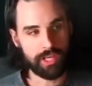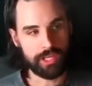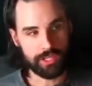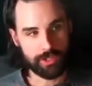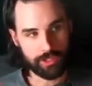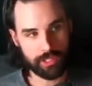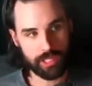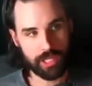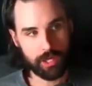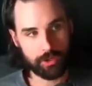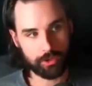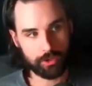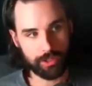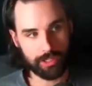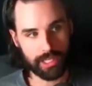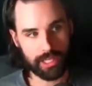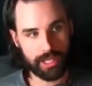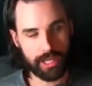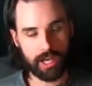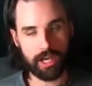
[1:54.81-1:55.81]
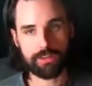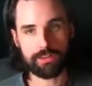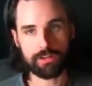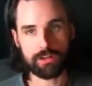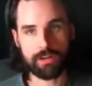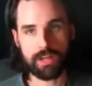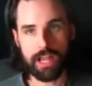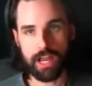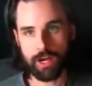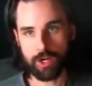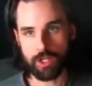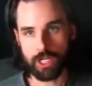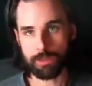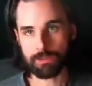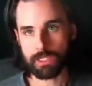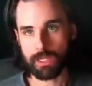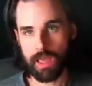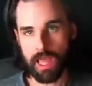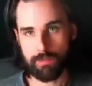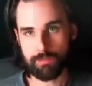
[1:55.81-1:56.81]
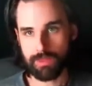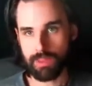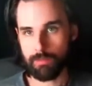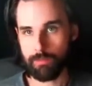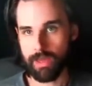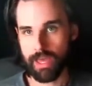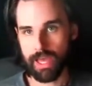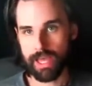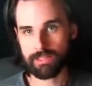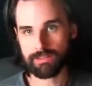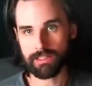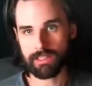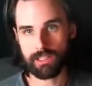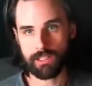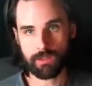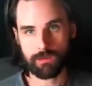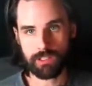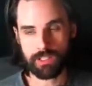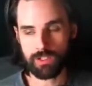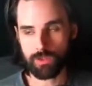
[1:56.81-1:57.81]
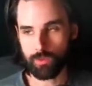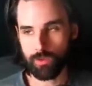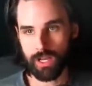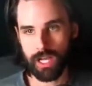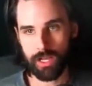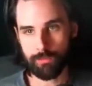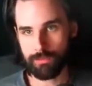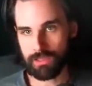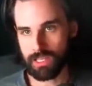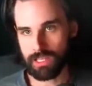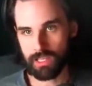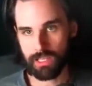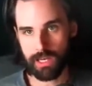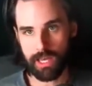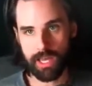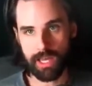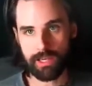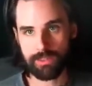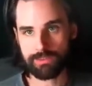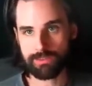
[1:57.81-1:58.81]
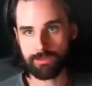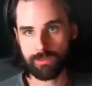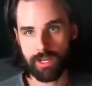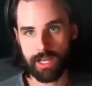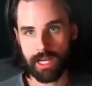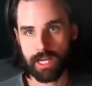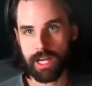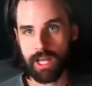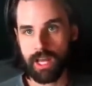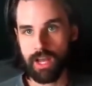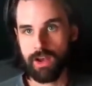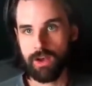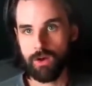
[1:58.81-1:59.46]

You can go look at other airdrops that happened in the past, like Uniswap, ENS, right?